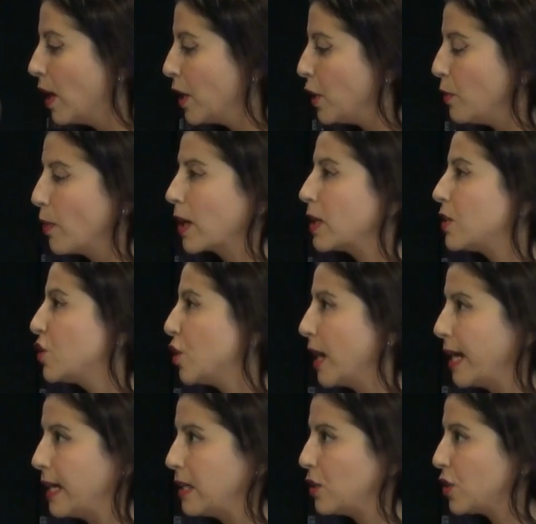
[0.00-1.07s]
you want to
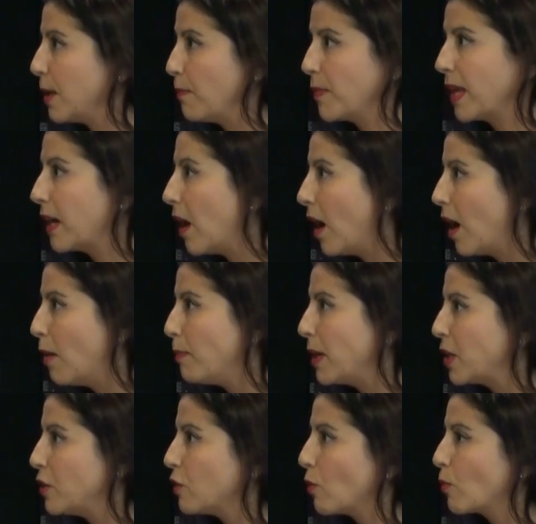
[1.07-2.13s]
change something up
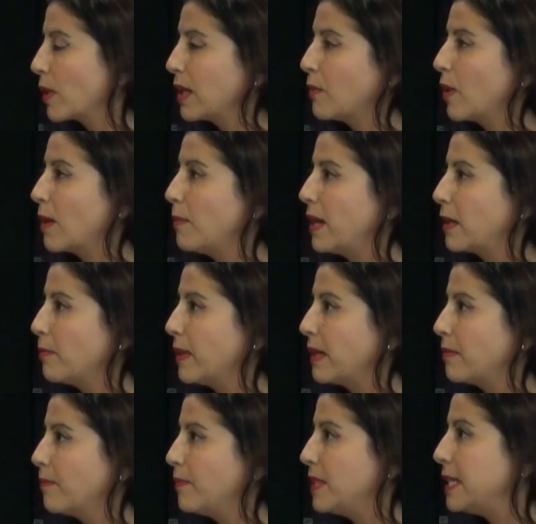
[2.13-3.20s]
and you don't really want to make a big